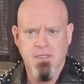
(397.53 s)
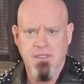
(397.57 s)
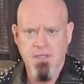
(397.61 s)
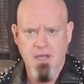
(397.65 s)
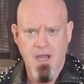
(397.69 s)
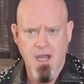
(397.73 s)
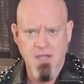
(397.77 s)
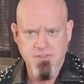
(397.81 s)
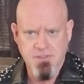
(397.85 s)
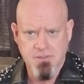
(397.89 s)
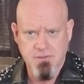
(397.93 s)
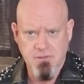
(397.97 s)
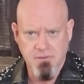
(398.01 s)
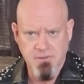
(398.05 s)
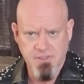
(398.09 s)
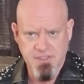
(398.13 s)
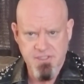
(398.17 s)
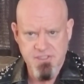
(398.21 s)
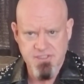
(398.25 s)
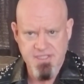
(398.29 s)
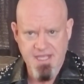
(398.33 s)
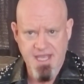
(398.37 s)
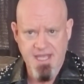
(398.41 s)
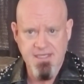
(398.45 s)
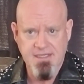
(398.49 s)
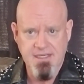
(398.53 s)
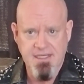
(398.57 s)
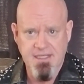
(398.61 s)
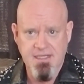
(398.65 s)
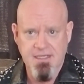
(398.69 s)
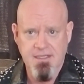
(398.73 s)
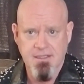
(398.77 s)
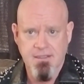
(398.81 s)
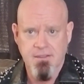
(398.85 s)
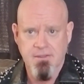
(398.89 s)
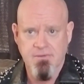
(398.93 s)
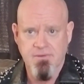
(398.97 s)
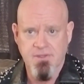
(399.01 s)
an article that Stan
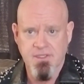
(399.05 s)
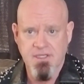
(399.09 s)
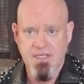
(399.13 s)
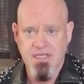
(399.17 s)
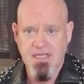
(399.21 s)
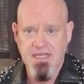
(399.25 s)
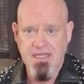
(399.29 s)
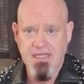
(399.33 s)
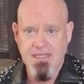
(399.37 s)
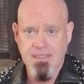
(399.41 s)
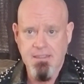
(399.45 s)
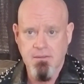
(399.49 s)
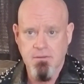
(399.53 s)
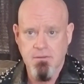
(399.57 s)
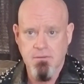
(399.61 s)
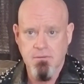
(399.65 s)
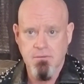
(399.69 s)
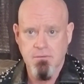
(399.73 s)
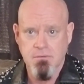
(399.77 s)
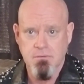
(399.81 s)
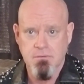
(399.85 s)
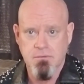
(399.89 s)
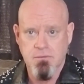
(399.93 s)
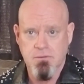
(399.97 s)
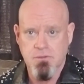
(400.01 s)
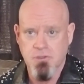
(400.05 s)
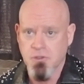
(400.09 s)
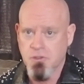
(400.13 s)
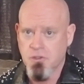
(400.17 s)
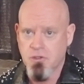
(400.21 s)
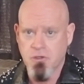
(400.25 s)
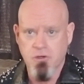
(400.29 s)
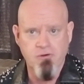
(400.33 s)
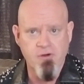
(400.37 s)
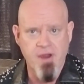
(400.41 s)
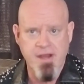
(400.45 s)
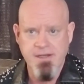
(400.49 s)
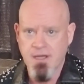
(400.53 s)
did that he
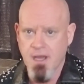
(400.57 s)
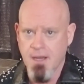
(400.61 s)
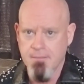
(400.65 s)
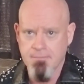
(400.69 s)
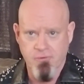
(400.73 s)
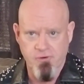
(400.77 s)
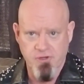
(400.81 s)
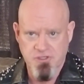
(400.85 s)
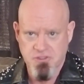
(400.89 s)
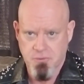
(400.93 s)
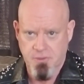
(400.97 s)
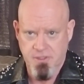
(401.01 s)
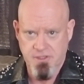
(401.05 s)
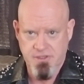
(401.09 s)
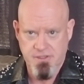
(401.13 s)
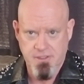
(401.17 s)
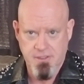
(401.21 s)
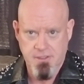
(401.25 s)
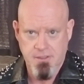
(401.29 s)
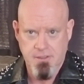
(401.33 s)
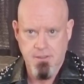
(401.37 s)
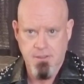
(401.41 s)
took great umbrage with.